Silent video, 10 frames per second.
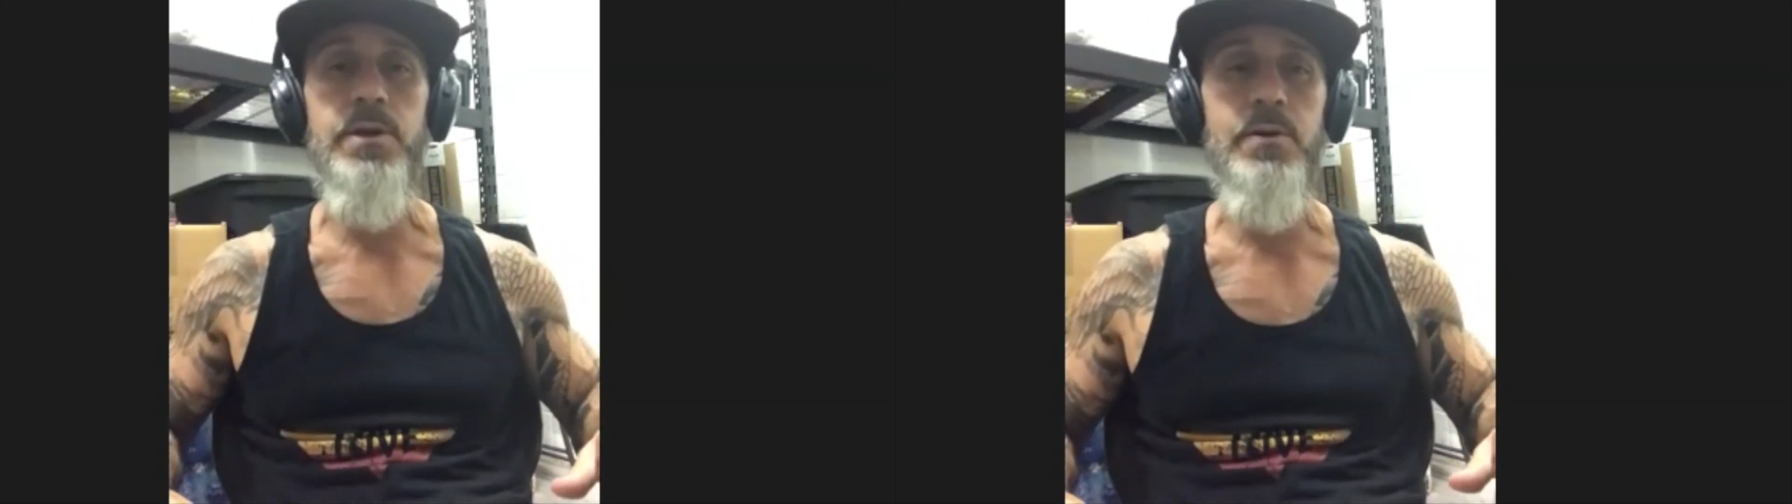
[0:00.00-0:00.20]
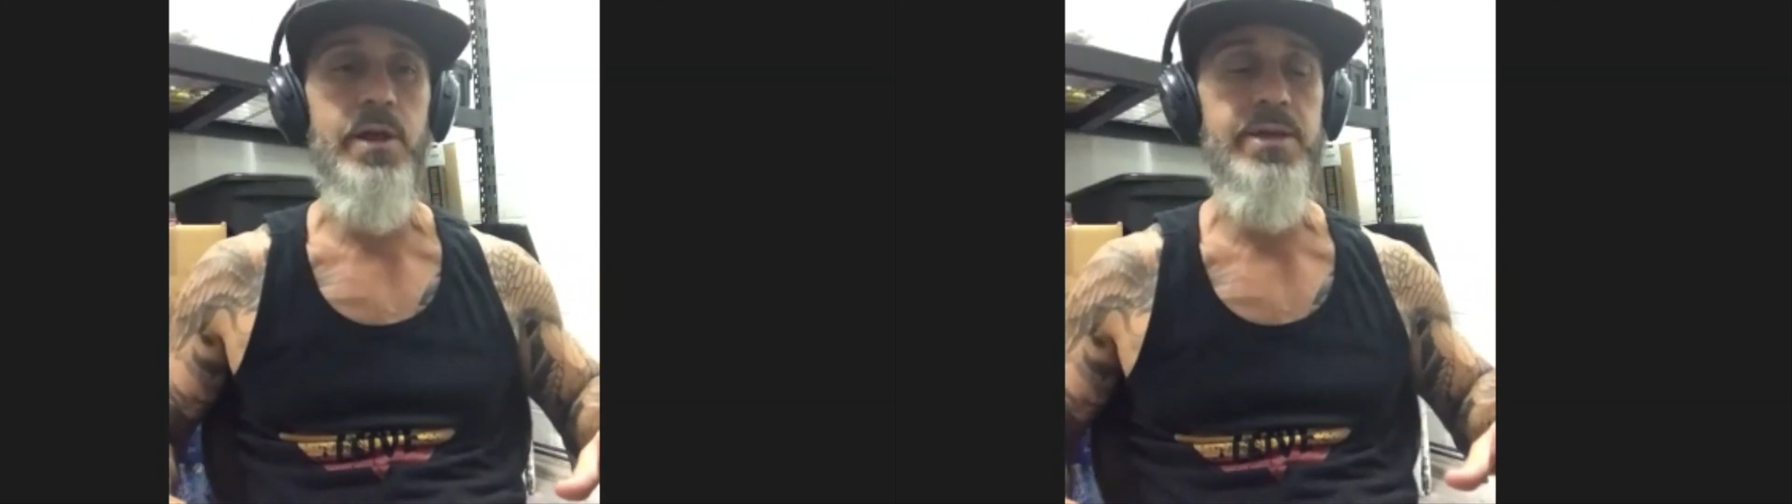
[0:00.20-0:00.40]

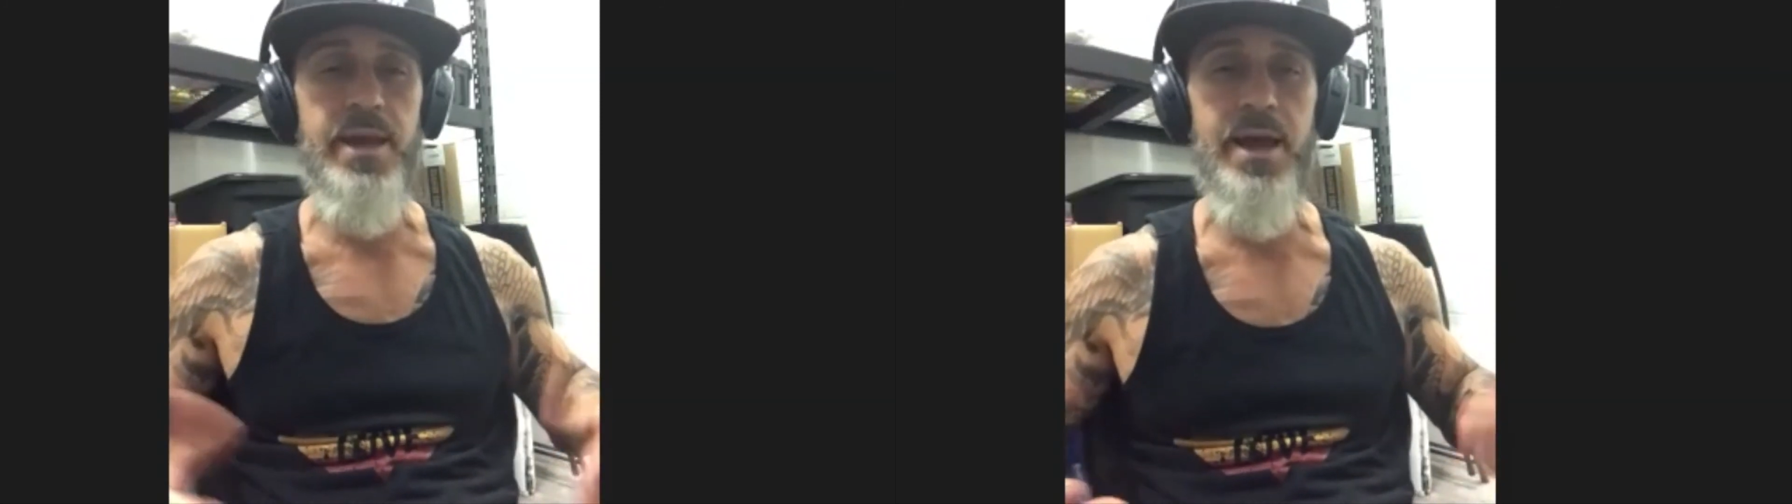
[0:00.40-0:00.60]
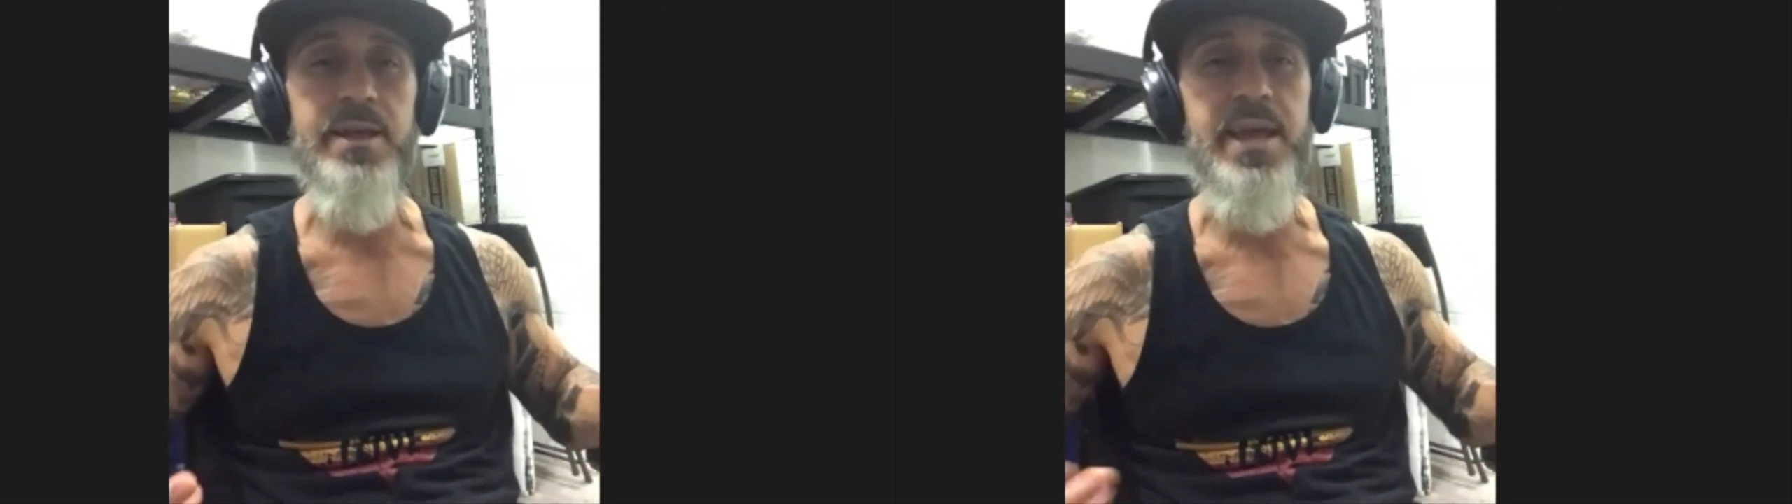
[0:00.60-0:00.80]
Like,
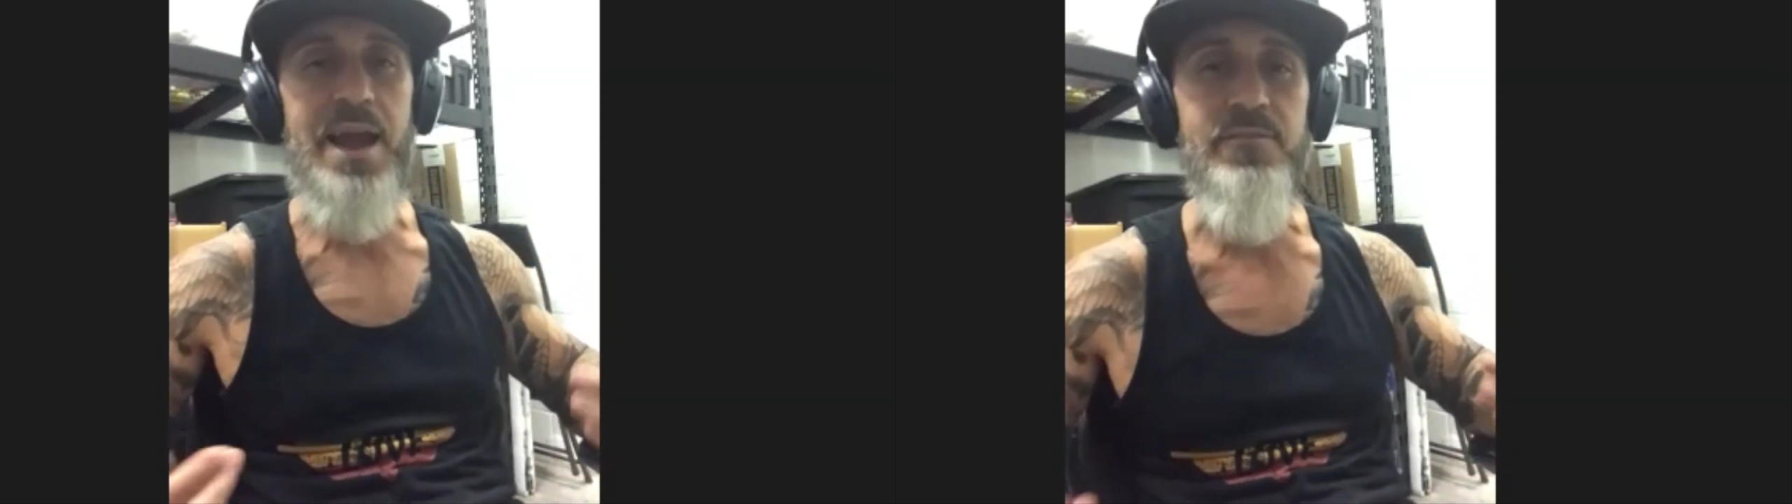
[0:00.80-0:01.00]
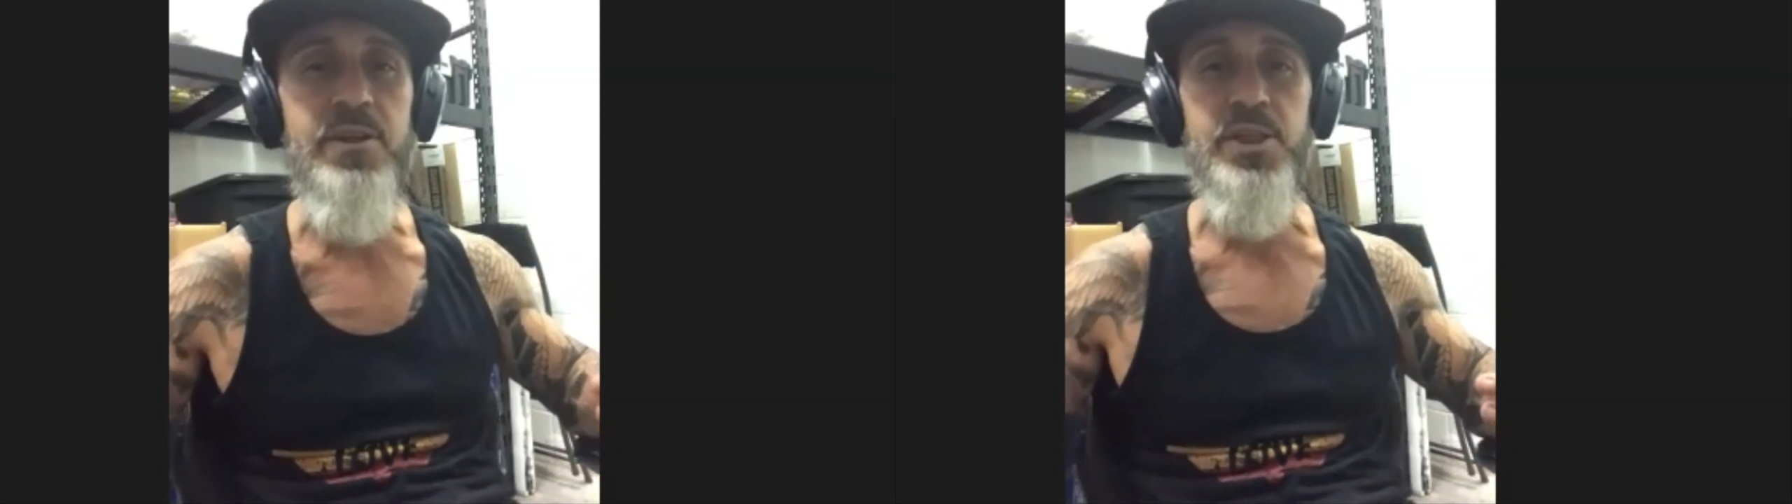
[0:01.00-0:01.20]
yeah, like
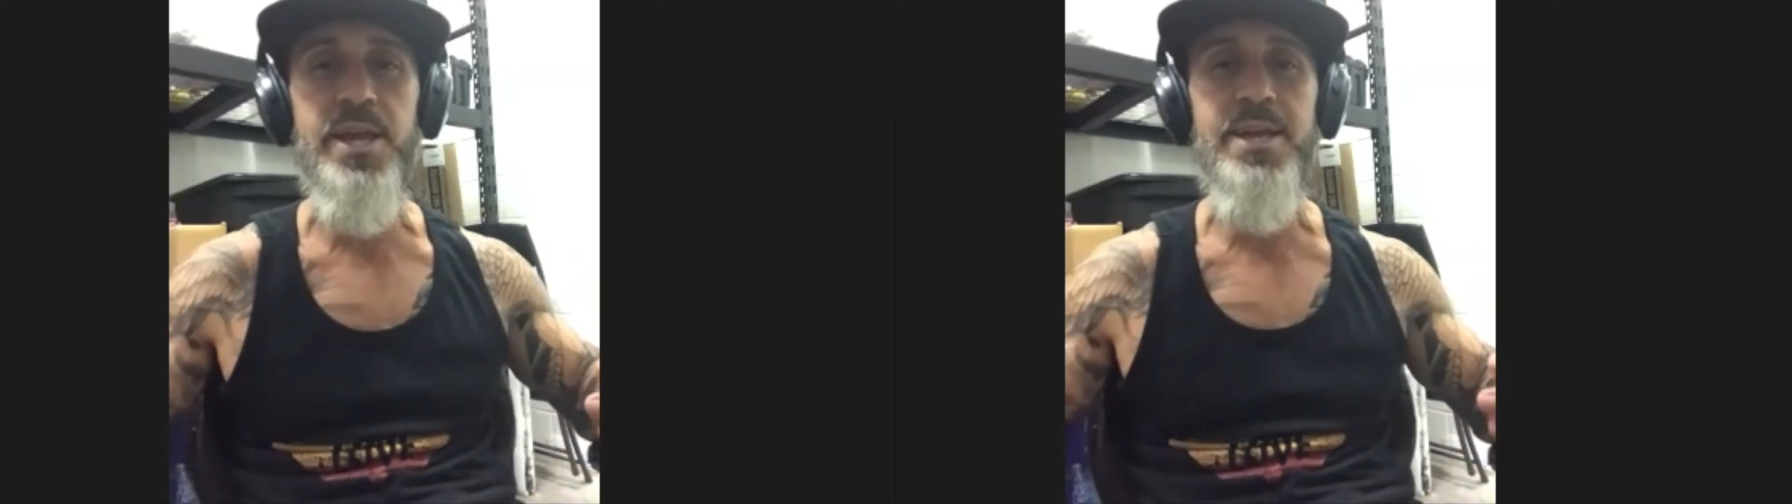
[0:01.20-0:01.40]
everything